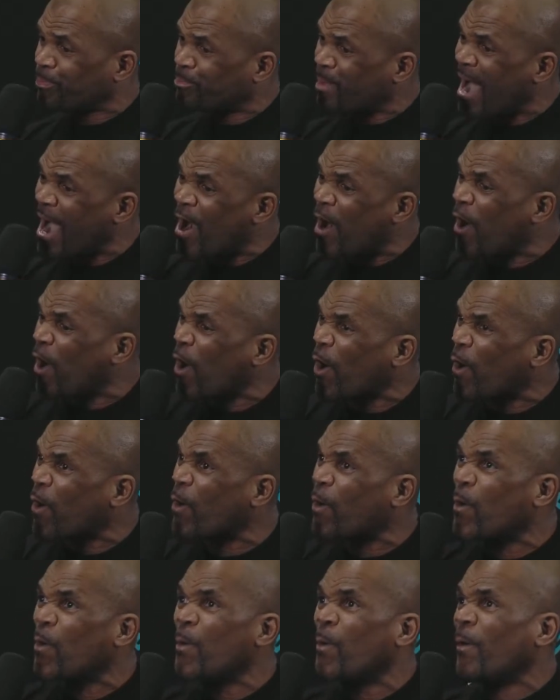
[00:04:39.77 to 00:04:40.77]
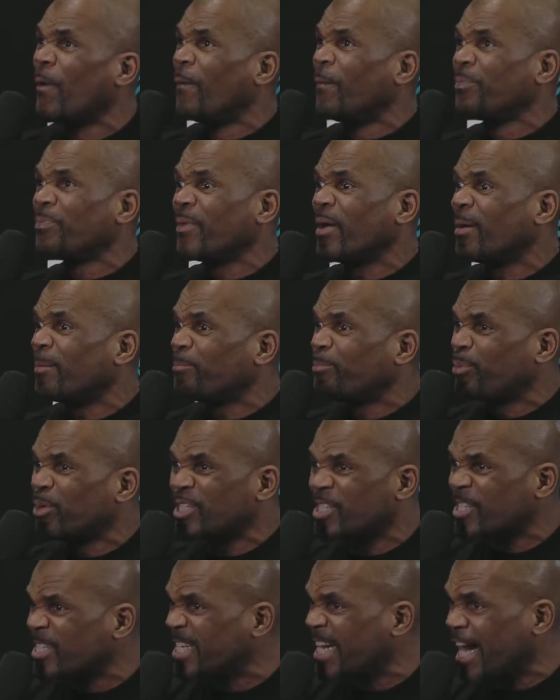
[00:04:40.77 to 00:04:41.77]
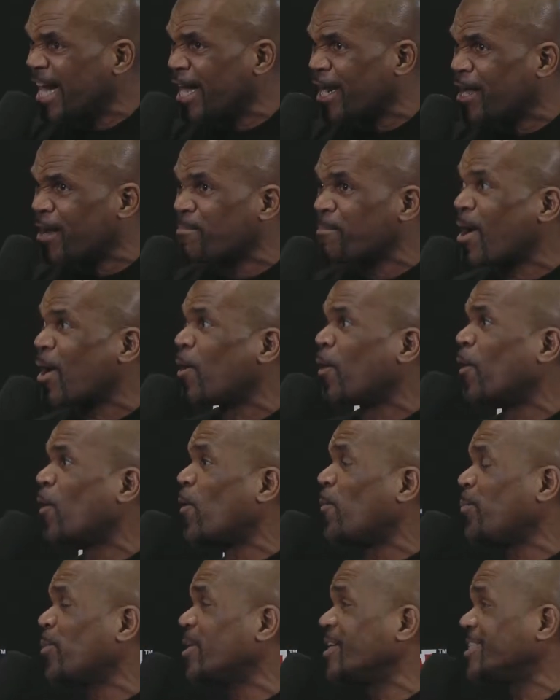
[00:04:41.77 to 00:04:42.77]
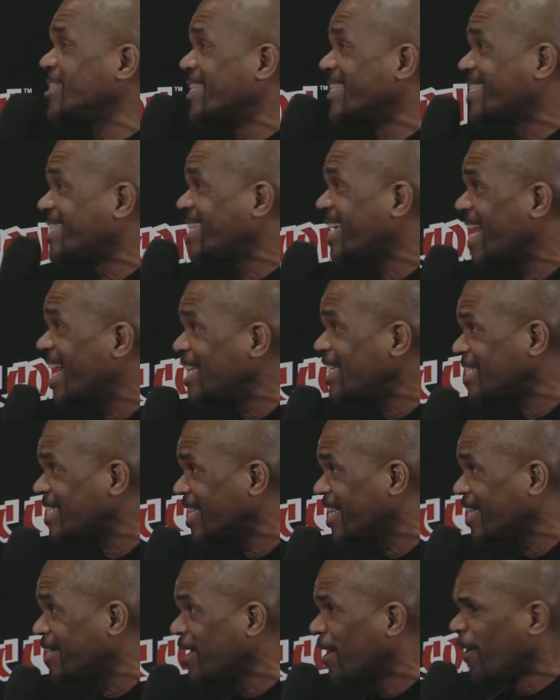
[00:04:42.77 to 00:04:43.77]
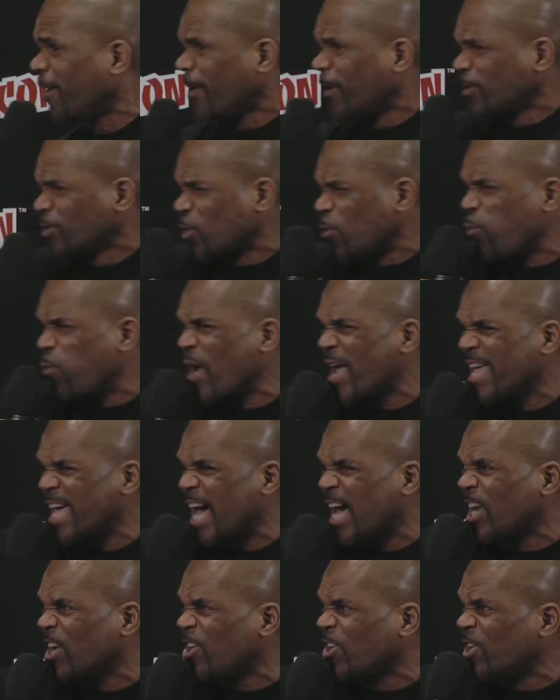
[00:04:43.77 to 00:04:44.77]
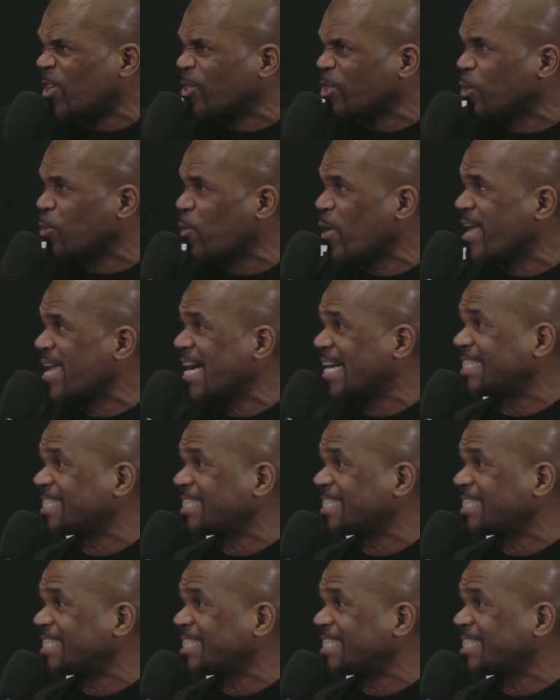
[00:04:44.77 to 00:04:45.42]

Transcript: my whole persona, my whole presentation, the way I look, the way I